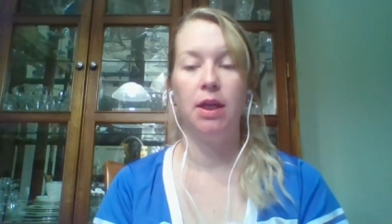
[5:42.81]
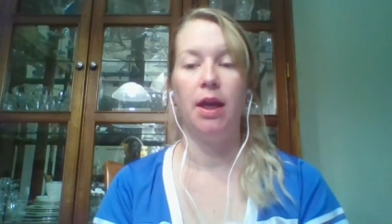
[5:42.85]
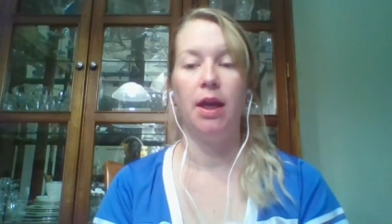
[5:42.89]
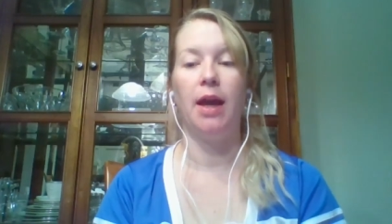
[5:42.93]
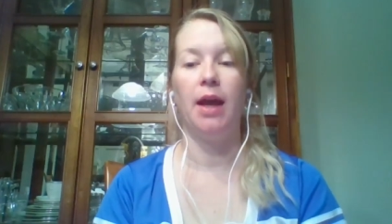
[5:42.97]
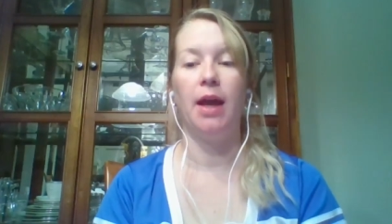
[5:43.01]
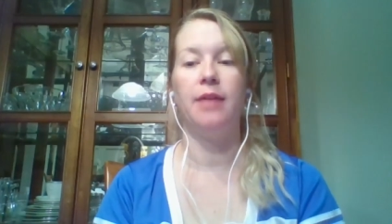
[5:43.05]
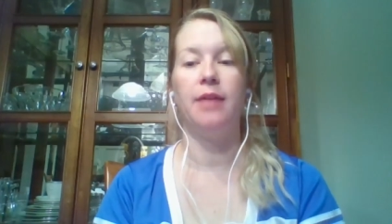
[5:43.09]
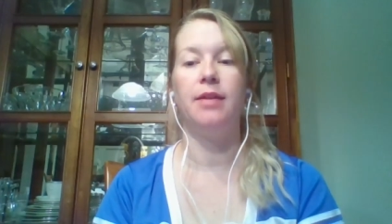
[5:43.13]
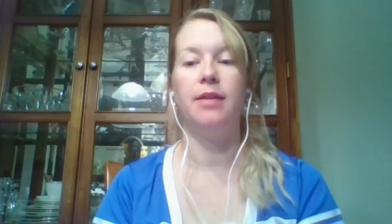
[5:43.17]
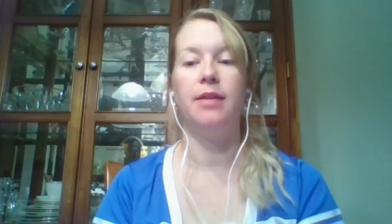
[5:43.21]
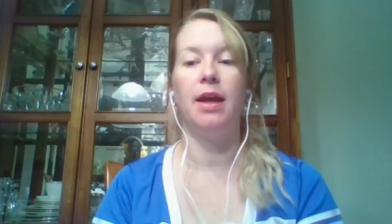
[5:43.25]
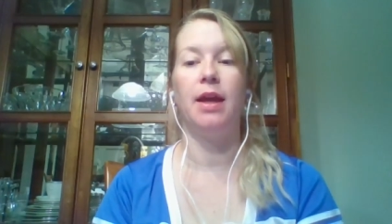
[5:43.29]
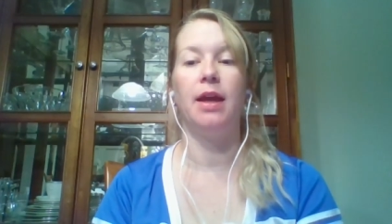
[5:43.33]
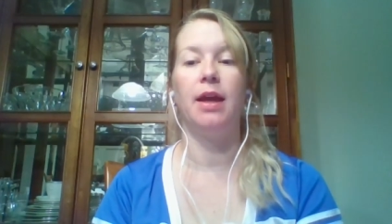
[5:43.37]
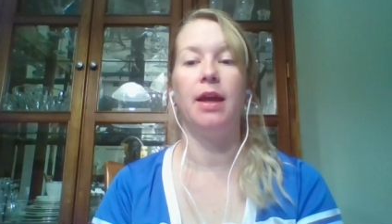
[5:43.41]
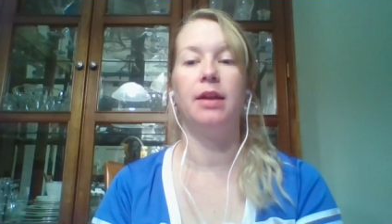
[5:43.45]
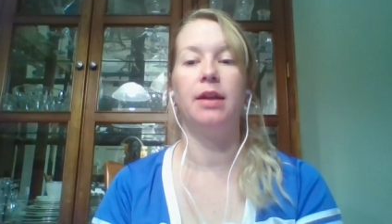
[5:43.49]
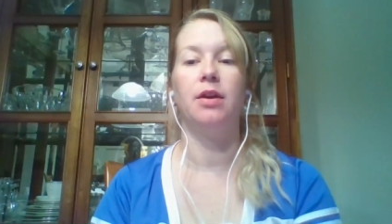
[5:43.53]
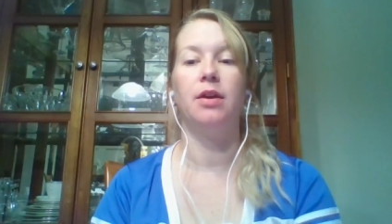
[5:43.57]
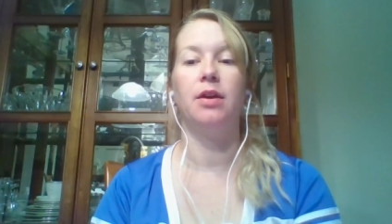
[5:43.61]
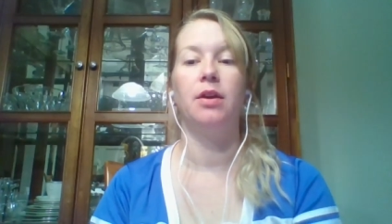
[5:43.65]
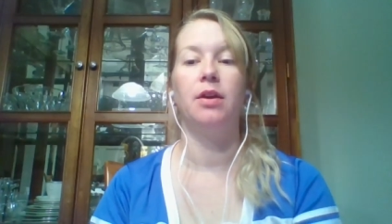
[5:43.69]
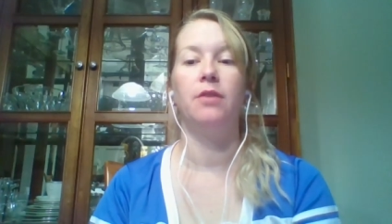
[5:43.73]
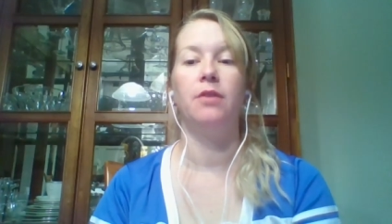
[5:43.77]
and
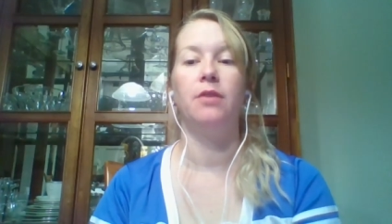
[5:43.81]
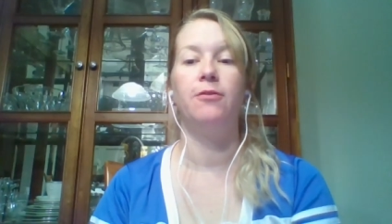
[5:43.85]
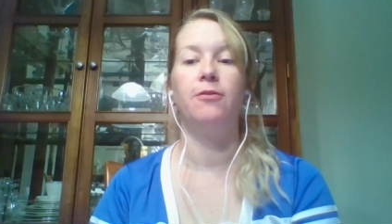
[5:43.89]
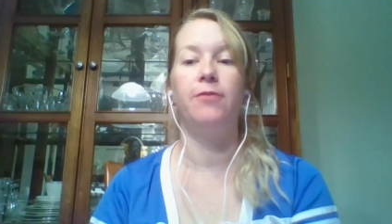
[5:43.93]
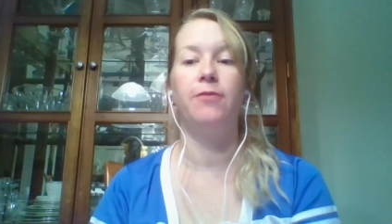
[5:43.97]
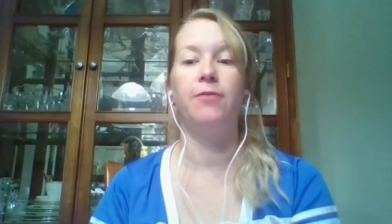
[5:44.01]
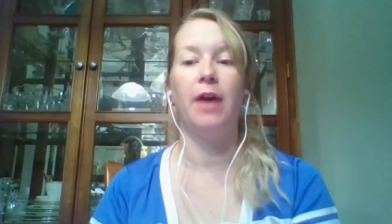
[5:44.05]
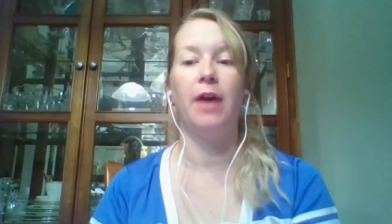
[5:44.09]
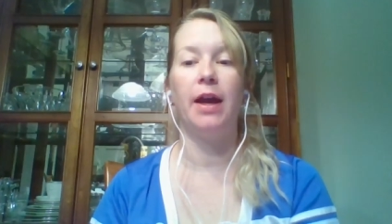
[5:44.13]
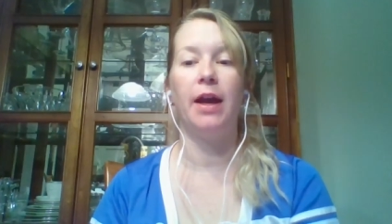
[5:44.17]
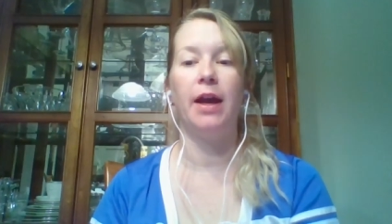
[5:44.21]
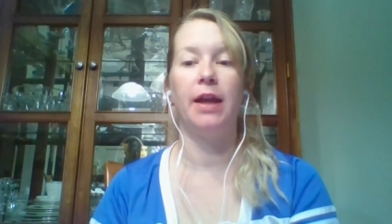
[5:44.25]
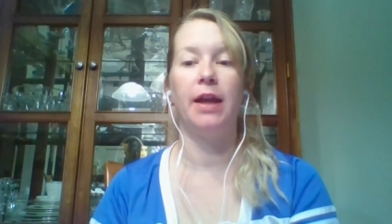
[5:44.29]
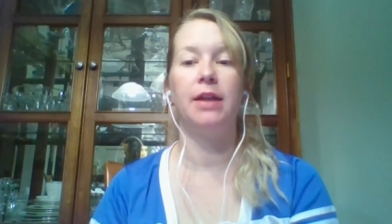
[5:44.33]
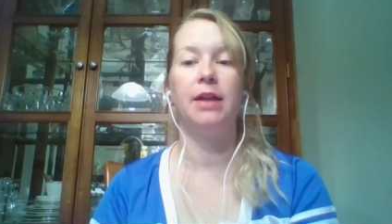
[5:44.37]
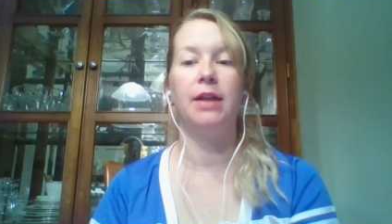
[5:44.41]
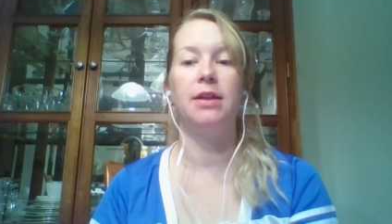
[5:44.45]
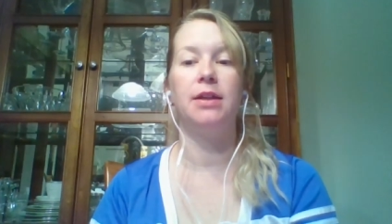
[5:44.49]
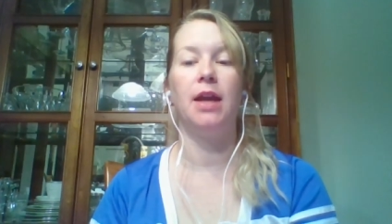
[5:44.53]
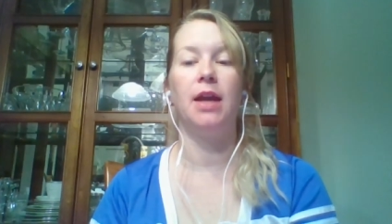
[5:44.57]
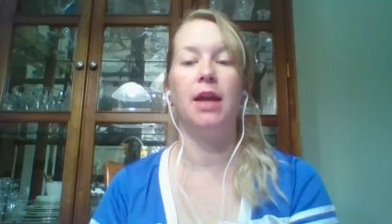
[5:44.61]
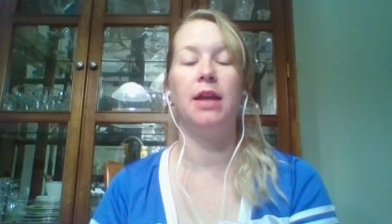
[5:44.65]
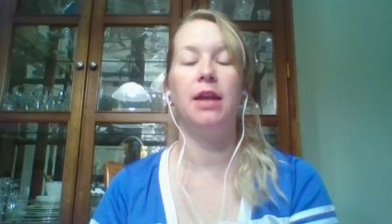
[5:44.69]
then find